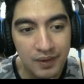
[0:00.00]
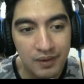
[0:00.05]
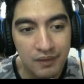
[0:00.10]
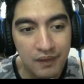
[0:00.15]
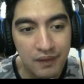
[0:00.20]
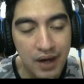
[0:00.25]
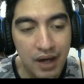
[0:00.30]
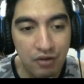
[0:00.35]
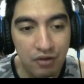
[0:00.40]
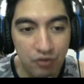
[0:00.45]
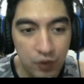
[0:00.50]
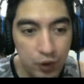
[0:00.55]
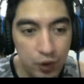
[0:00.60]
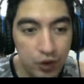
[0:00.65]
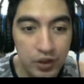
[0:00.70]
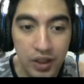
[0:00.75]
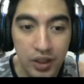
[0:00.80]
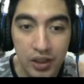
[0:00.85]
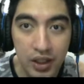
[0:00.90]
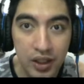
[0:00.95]
I've
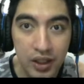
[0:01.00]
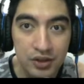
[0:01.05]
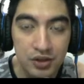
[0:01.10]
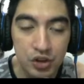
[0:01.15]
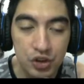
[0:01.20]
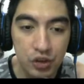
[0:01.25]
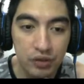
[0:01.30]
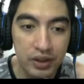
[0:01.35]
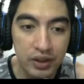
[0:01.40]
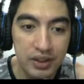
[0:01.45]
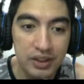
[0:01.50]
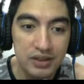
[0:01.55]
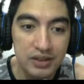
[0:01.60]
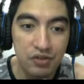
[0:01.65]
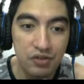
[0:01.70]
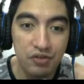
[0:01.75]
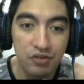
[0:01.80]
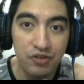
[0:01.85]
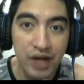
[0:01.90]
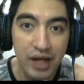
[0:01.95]
learned a lot during these
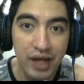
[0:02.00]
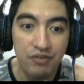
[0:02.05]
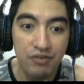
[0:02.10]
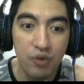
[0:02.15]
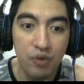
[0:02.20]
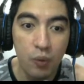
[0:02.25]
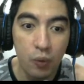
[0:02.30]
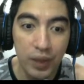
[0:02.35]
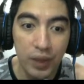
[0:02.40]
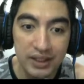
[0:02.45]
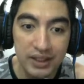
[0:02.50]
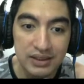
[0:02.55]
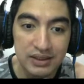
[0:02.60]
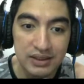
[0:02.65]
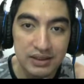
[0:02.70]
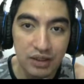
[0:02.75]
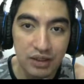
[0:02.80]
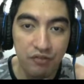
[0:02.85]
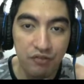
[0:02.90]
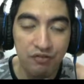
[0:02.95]
5
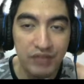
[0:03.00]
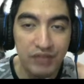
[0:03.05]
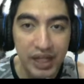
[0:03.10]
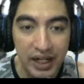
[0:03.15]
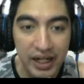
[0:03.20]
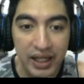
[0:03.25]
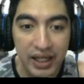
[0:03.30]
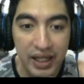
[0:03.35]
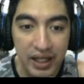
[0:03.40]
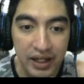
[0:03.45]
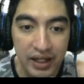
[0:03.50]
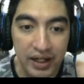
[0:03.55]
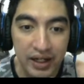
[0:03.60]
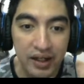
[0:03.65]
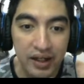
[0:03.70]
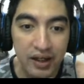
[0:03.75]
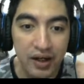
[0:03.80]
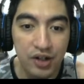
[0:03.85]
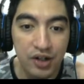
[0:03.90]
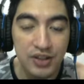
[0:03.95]
weeks of
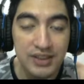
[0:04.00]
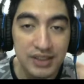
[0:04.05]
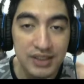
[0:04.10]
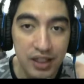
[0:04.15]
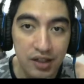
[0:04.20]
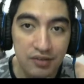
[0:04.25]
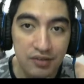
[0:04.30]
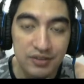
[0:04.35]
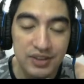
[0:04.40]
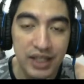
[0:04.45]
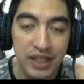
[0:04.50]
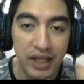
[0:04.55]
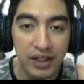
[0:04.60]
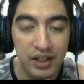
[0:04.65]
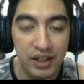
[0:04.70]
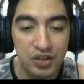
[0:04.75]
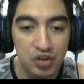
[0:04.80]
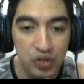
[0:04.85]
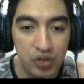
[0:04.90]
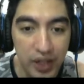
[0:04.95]
dedicating ourselves and
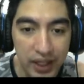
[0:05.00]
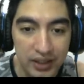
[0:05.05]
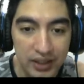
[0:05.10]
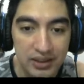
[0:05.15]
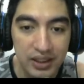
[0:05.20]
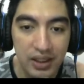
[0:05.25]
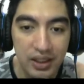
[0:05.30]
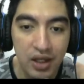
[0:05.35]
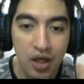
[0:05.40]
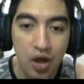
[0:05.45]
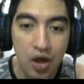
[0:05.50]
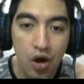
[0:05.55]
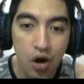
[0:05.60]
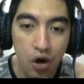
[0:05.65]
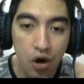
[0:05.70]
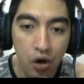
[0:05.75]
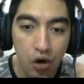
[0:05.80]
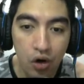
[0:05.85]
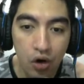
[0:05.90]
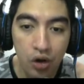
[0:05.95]
extracting
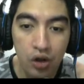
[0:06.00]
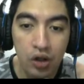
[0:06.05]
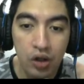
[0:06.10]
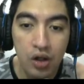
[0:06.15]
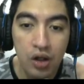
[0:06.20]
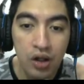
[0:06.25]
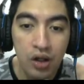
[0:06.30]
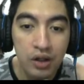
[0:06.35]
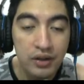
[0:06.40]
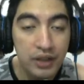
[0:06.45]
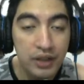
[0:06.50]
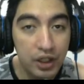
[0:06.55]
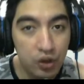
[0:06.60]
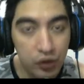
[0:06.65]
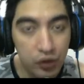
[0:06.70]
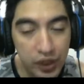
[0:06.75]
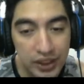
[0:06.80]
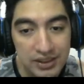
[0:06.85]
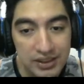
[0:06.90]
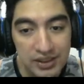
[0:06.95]
all the
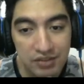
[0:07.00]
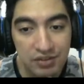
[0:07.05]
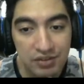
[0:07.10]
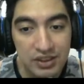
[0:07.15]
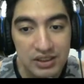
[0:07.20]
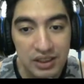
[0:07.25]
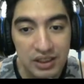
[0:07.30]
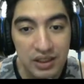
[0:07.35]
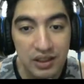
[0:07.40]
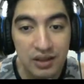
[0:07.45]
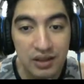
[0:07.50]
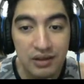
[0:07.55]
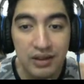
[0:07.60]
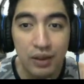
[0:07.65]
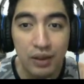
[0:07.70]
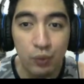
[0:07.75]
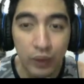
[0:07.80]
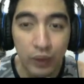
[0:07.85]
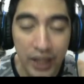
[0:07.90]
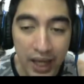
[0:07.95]
creativity
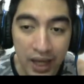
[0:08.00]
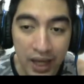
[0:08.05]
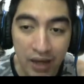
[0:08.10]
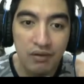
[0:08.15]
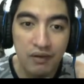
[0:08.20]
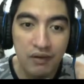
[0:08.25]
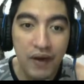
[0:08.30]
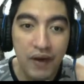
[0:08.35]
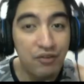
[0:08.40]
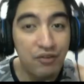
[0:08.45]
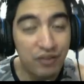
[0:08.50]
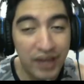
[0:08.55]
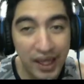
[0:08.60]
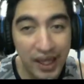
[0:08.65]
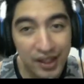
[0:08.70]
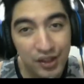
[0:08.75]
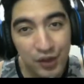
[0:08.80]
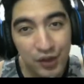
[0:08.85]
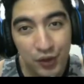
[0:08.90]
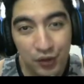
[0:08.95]
that we have. I've
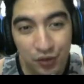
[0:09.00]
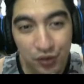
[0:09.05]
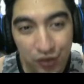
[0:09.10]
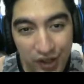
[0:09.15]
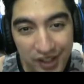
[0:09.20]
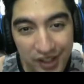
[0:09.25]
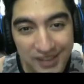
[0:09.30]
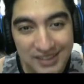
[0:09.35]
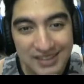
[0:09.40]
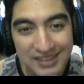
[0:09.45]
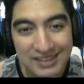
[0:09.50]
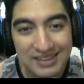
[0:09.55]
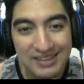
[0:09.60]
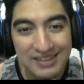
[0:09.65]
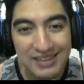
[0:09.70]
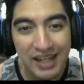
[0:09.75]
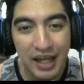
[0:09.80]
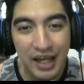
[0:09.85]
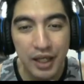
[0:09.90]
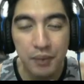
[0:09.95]
gained new friends.
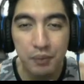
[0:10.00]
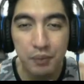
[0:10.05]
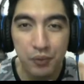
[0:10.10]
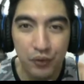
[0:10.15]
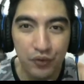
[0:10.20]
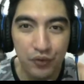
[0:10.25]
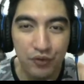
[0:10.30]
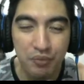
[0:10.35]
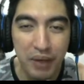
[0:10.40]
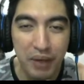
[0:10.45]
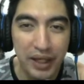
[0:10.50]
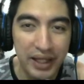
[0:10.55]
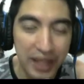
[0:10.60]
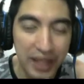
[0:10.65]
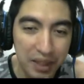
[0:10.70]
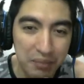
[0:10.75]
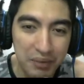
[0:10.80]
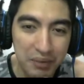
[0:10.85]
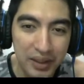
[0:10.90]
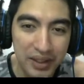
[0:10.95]
I improved my
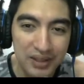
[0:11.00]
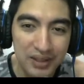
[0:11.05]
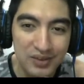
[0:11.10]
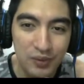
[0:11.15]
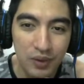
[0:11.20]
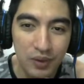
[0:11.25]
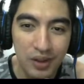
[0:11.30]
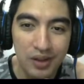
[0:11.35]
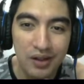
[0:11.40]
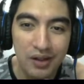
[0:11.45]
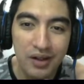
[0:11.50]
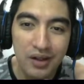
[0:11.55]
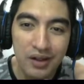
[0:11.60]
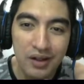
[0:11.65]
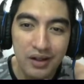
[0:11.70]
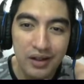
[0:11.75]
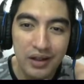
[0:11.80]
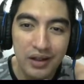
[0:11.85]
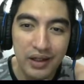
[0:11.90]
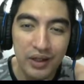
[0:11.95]
gameplay as well.
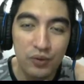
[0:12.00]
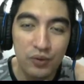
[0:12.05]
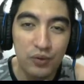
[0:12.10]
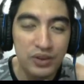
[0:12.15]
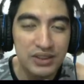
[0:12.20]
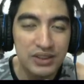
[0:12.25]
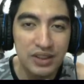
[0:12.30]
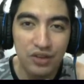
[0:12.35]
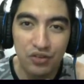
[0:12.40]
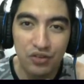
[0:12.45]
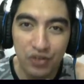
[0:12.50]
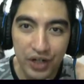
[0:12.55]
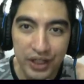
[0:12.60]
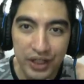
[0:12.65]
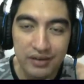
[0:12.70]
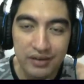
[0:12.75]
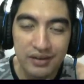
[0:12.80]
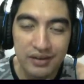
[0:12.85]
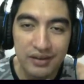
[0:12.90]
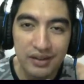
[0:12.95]
It was a
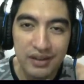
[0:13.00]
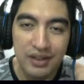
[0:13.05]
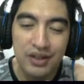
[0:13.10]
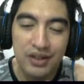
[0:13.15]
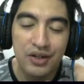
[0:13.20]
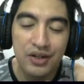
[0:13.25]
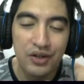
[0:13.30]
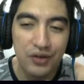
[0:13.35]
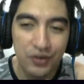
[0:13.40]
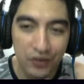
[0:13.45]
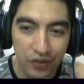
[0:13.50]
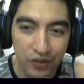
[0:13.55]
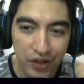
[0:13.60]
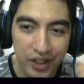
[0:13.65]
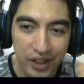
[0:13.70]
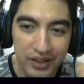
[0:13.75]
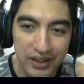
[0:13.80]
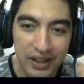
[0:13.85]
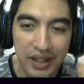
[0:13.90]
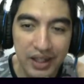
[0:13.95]
great
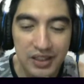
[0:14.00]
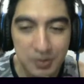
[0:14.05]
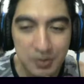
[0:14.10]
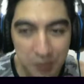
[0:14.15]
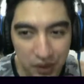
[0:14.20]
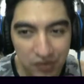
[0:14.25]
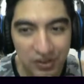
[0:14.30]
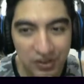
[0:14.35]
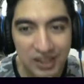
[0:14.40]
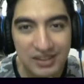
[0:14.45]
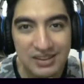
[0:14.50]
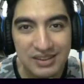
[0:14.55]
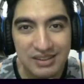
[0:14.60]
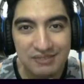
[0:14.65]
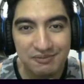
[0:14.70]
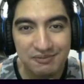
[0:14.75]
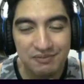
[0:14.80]
experience.